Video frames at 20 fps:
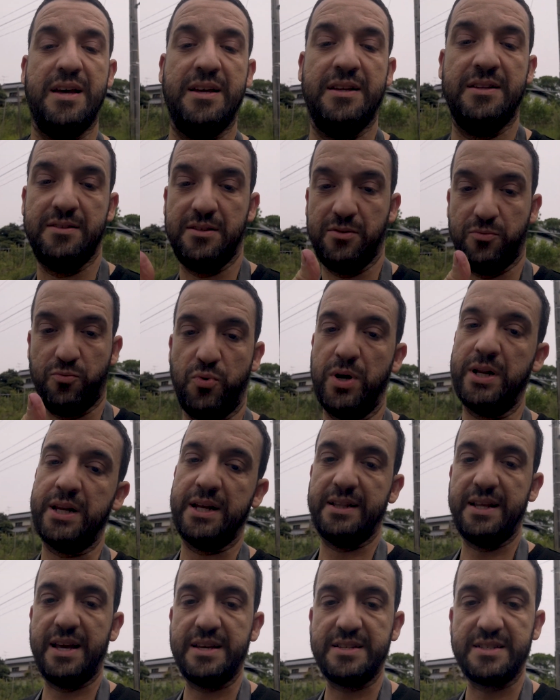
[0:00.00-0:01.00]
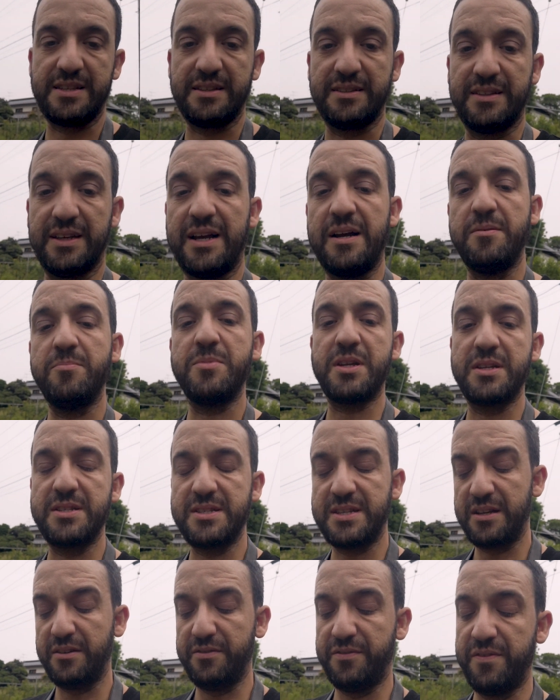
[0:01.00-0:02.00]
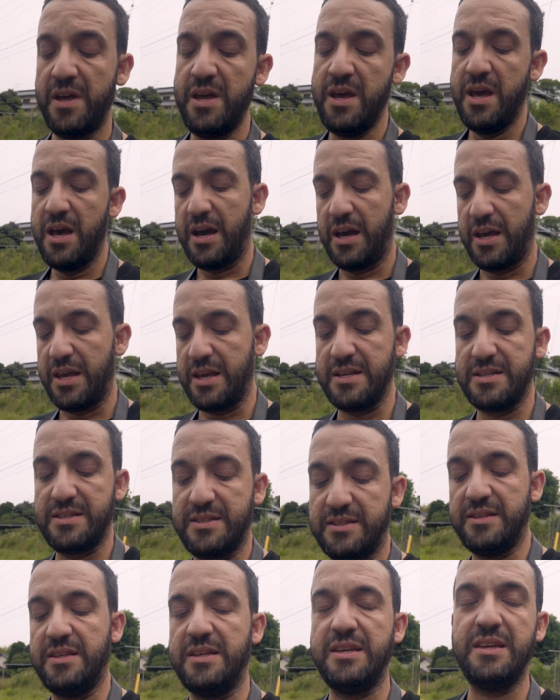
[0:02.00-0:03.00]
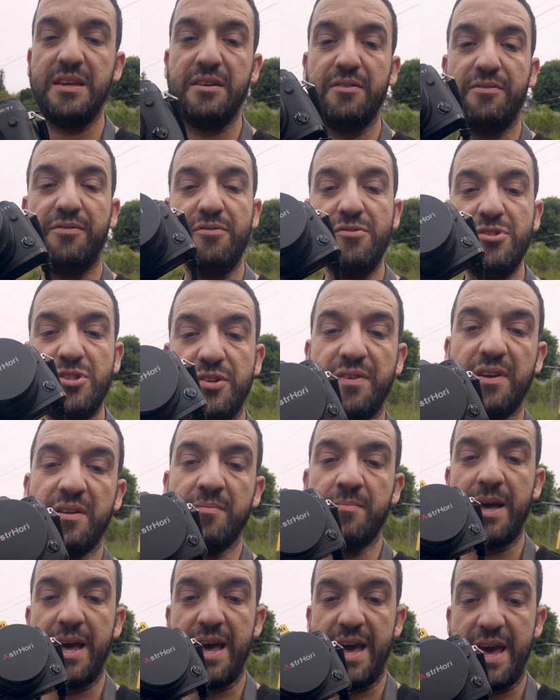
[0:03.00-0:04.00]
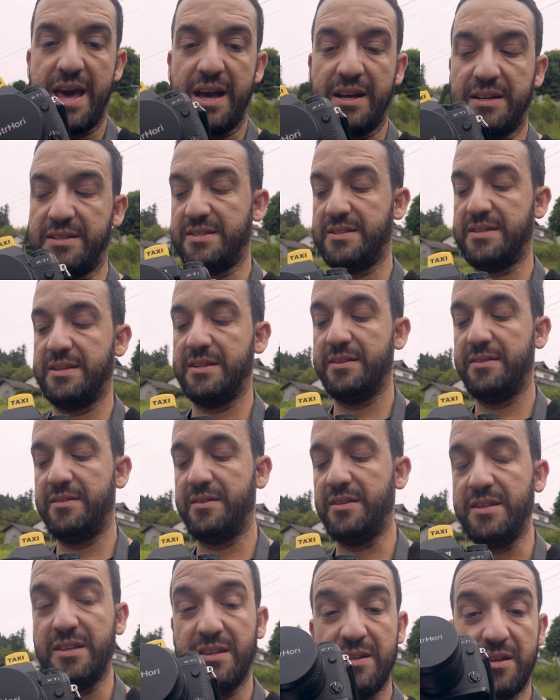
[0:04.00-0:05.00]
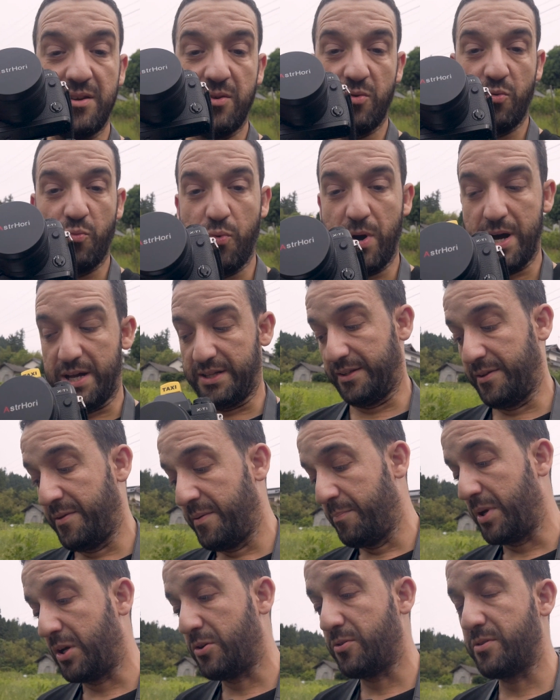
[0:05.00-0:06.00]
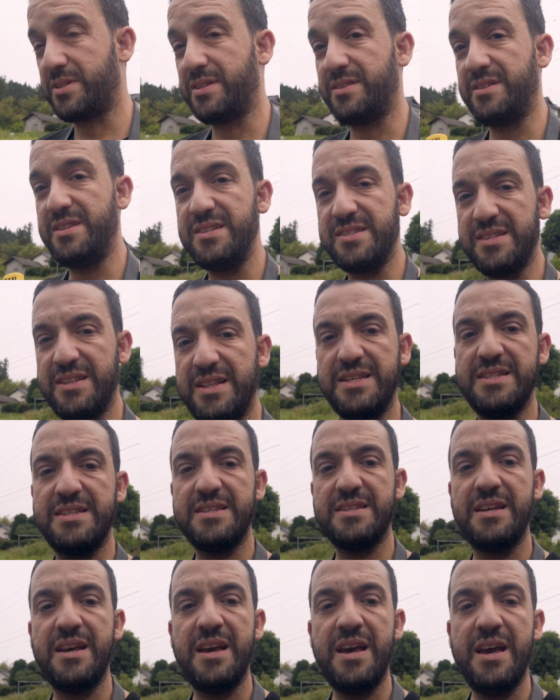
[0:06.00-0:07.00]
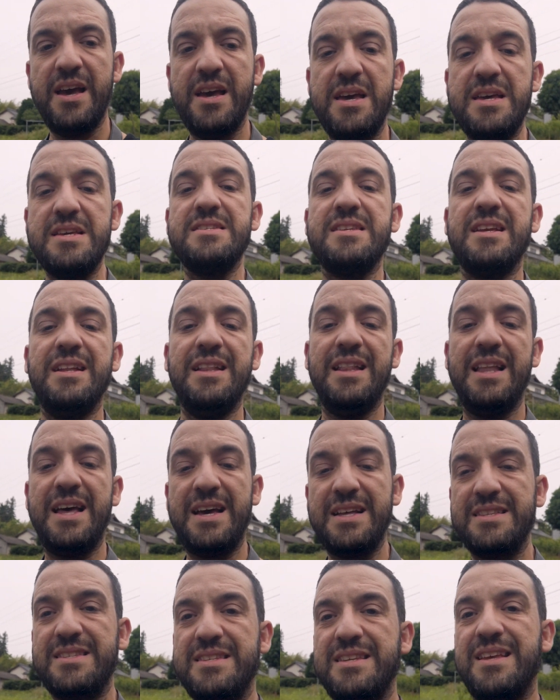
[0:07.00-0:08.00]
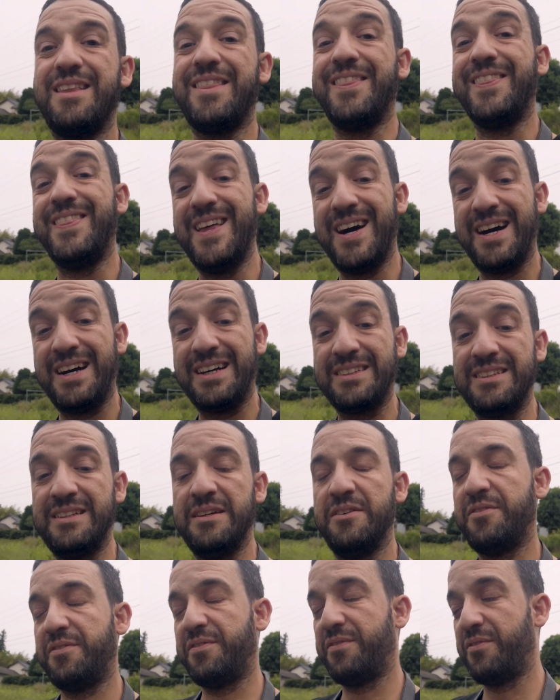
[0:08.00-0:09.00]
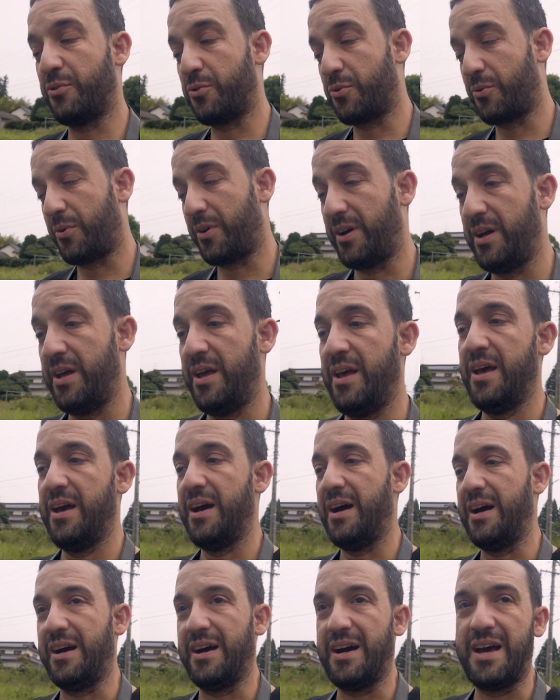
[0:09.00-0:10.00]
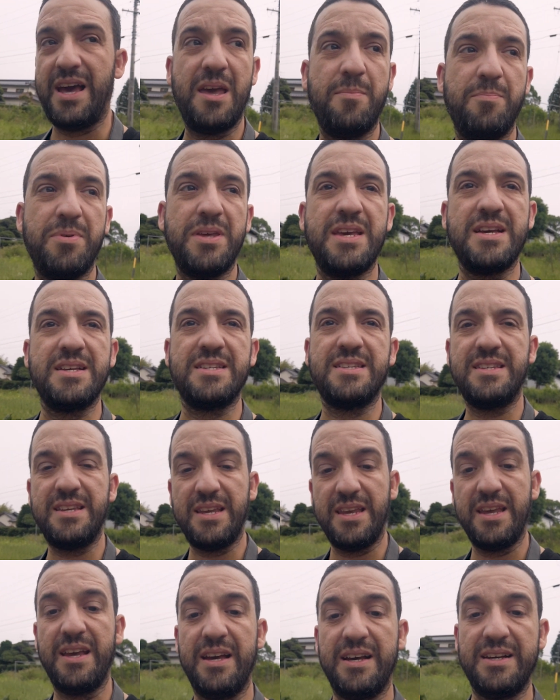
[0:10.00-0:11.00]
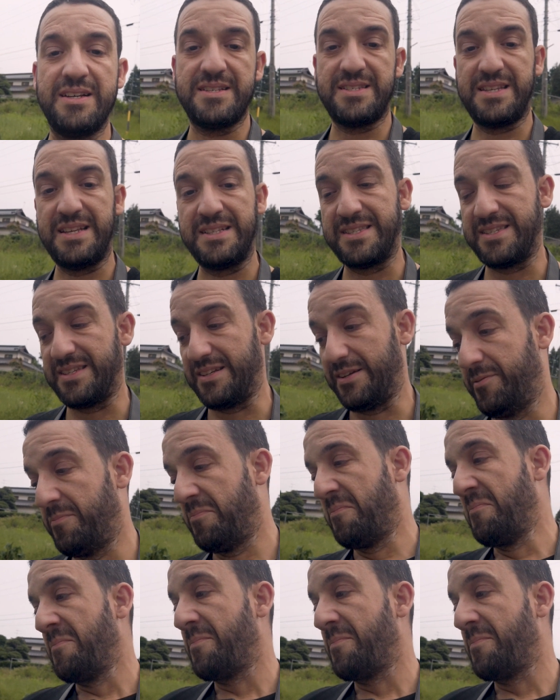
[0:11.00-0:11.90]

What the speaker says: and when I tested the camera itself, is the Fujifilm X-T1, because this lens is a lens done for APS-C sensor.